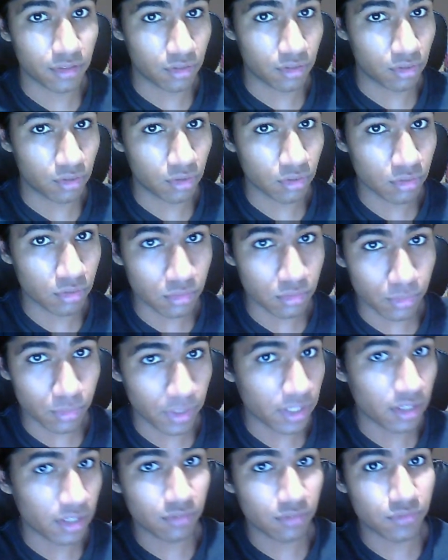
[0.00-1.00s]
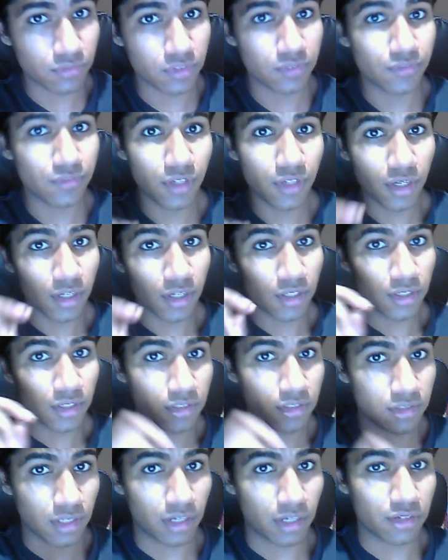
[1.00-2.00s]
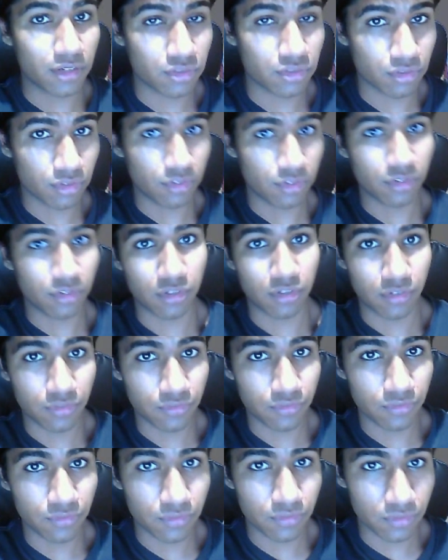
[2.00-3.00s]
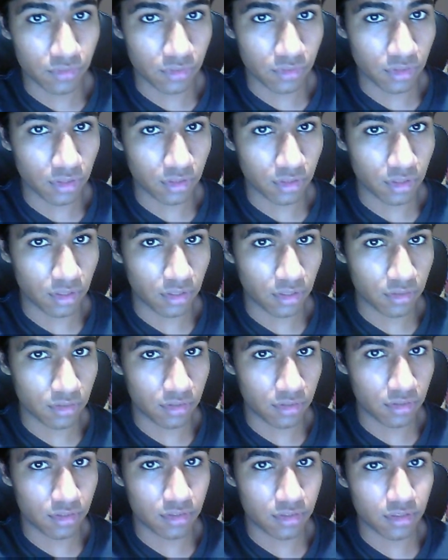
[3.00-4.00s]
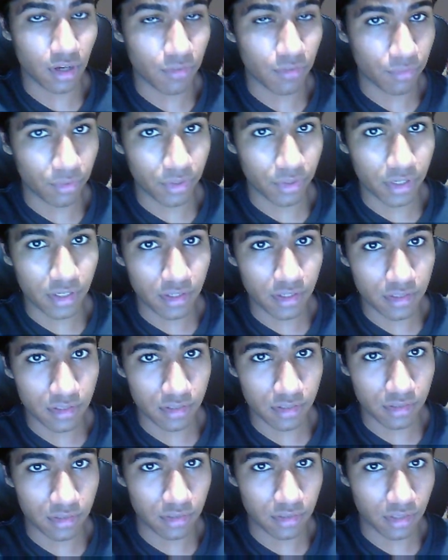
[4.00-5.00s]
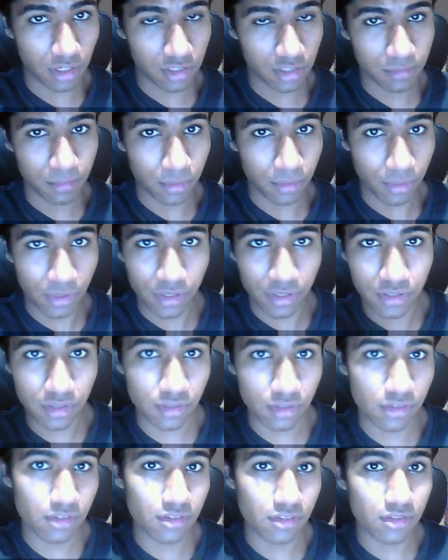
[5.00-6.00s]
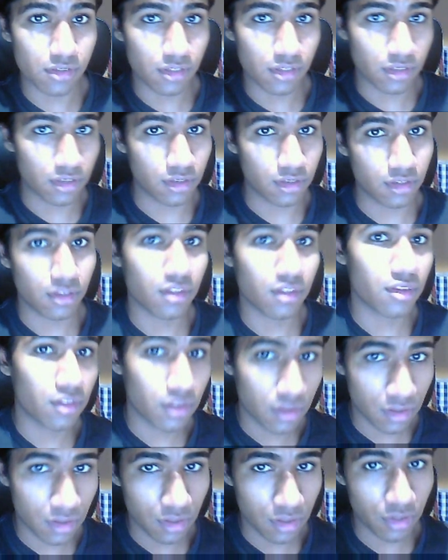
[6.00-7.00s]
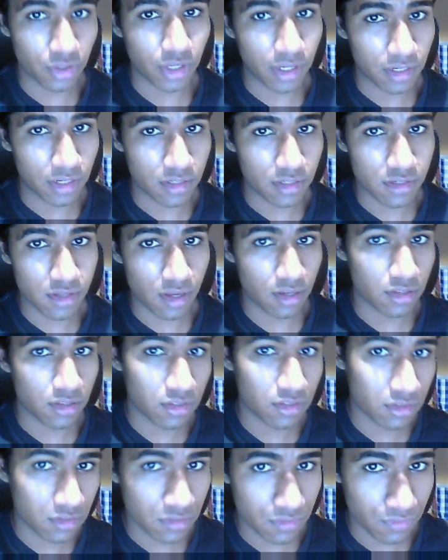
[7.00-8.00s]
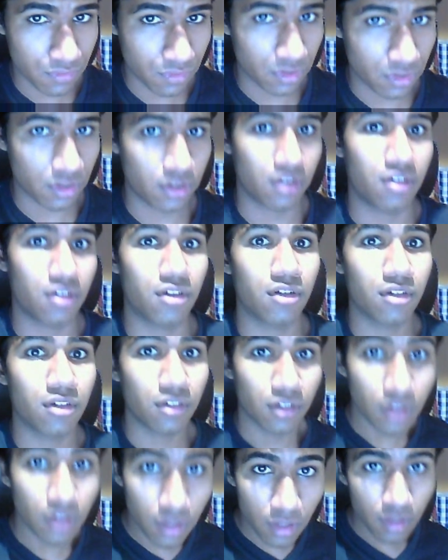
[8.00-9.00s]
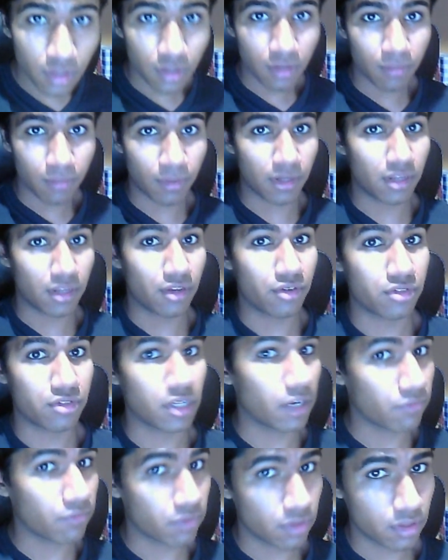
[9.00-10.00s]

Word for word: a whole wave of dinosaur discoveries and explorations in the United States for many years after